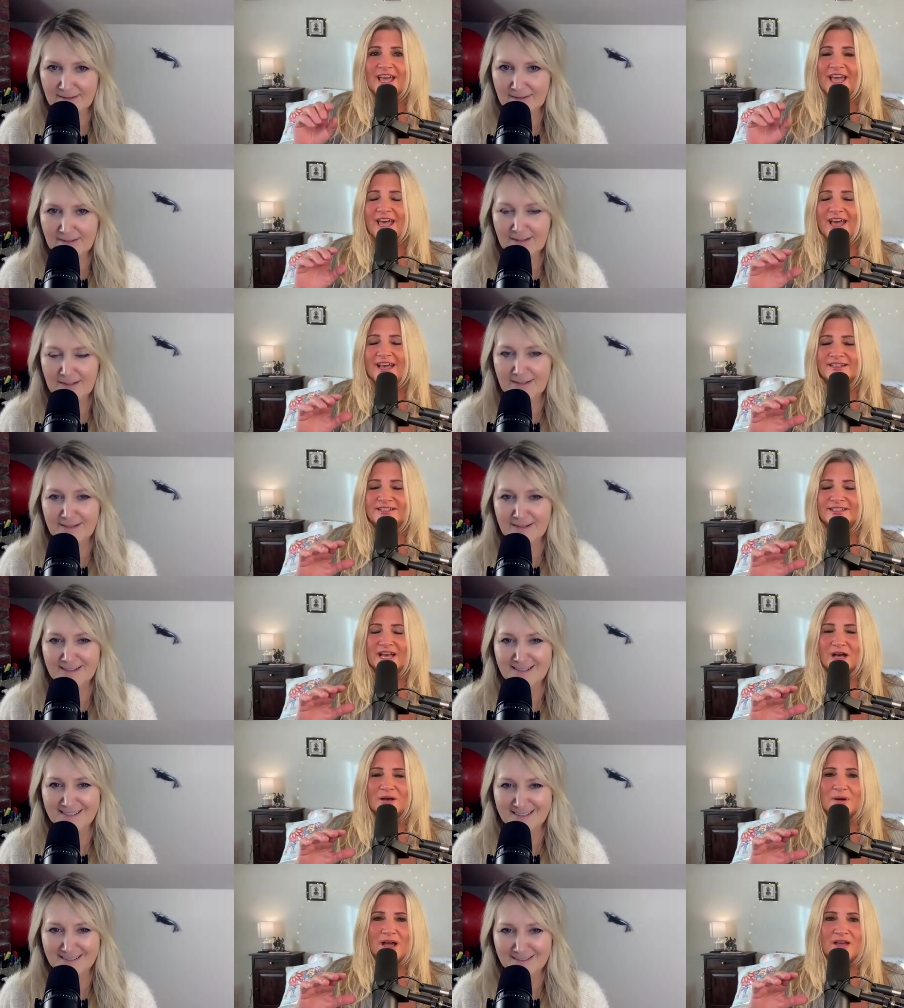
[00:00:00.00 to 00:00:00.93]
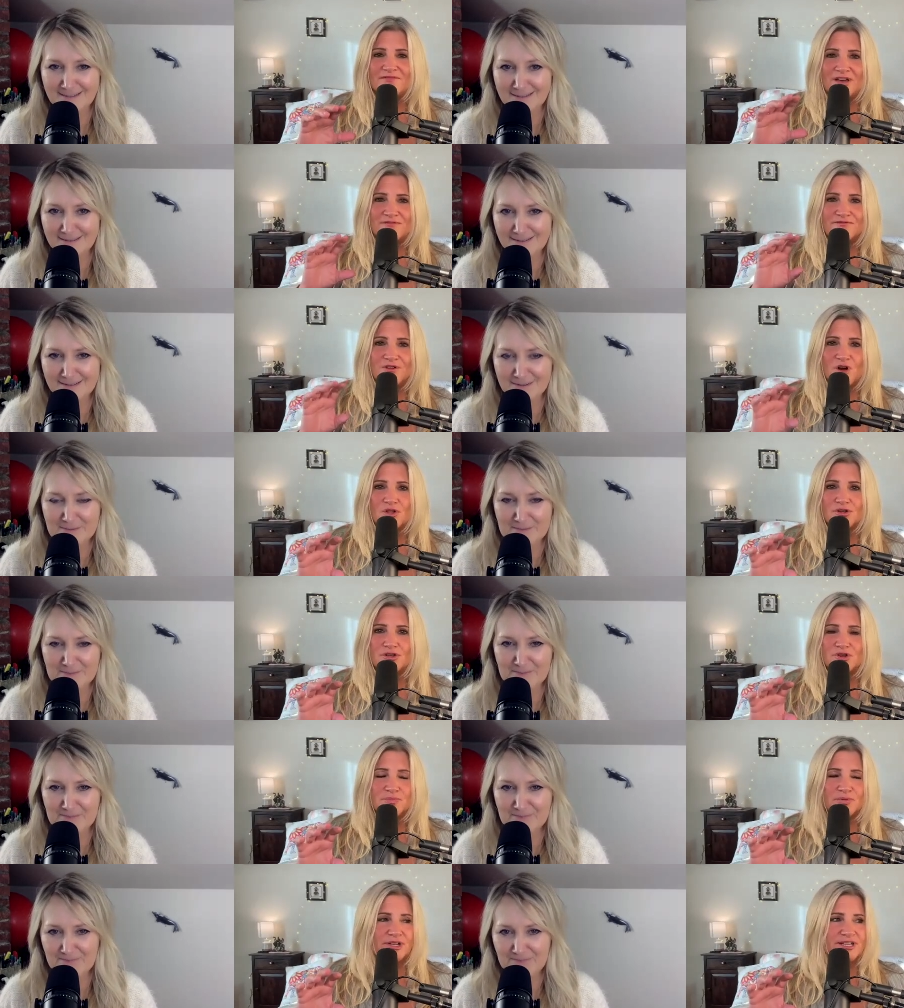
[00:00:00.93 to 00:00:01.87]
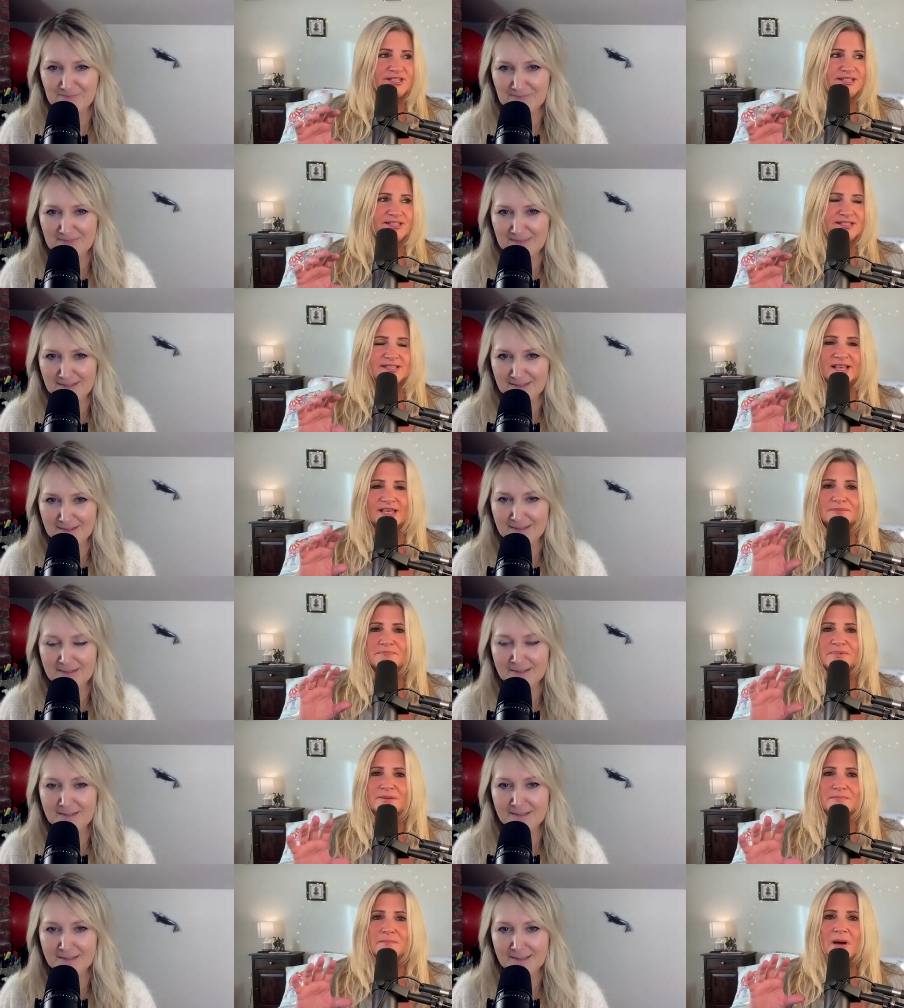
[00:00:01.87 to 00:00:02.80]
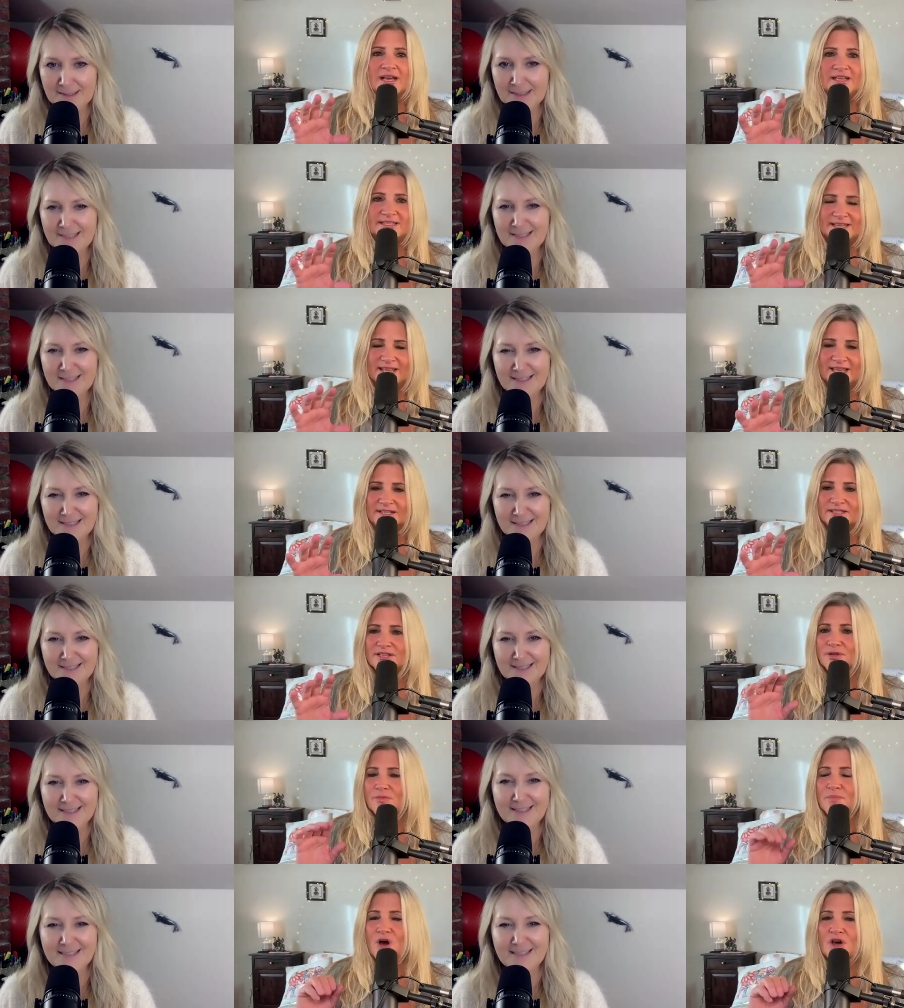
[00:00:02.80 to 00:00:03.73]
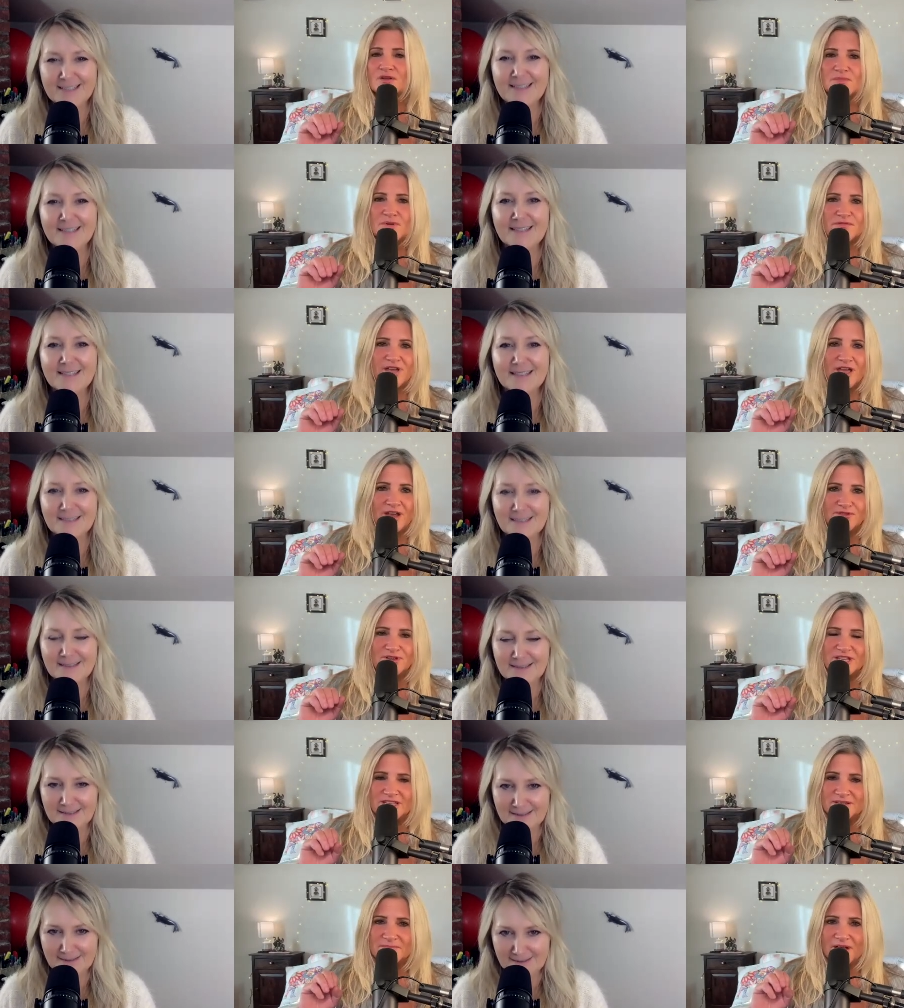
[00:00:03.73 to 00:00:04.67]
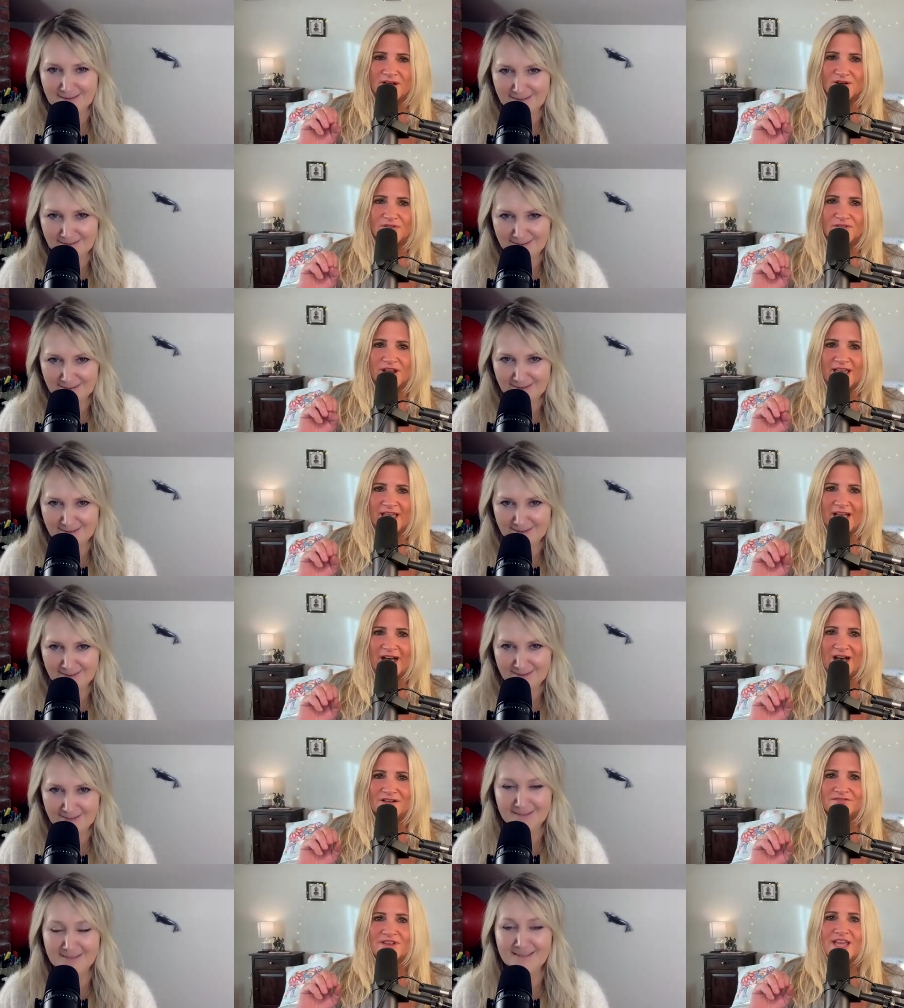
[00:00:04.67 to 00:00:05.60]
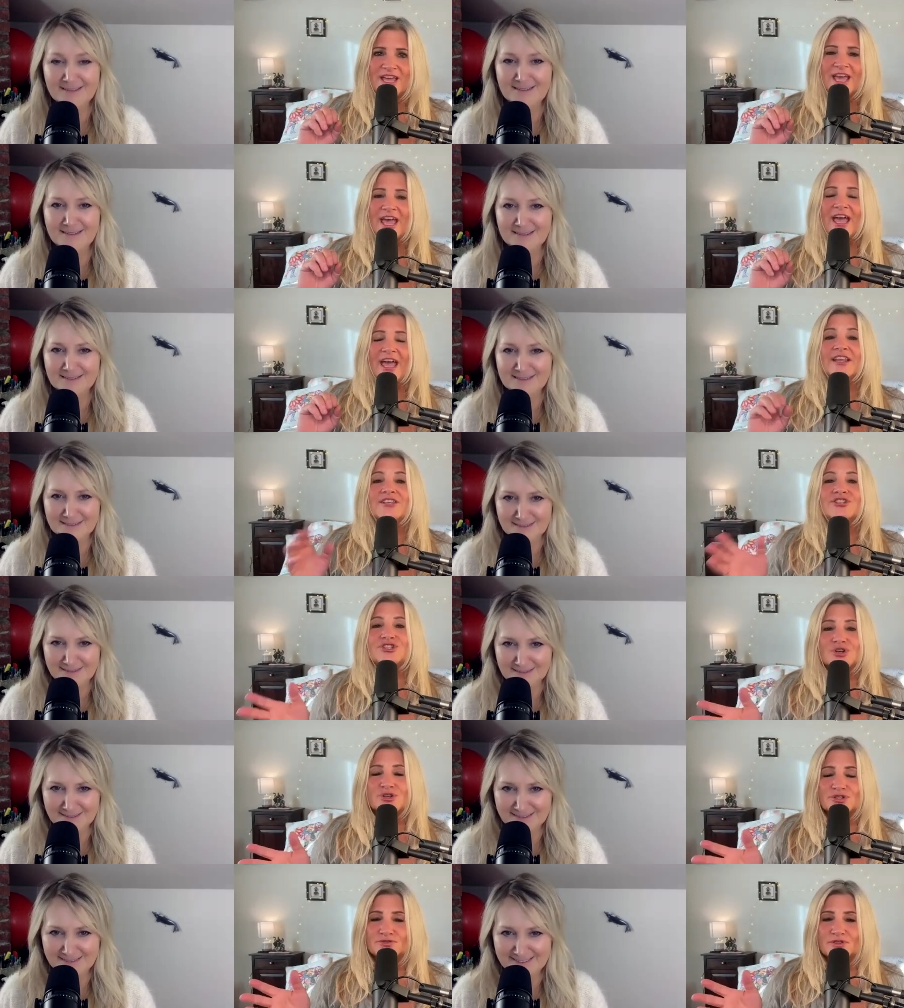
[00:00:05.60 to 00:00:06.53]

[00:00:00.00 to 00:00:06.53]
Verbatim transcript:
Speaker 1: And um, I've had follow your bliss. It's like been my saying. It's on the bottom of every email that I have. And it's Joseph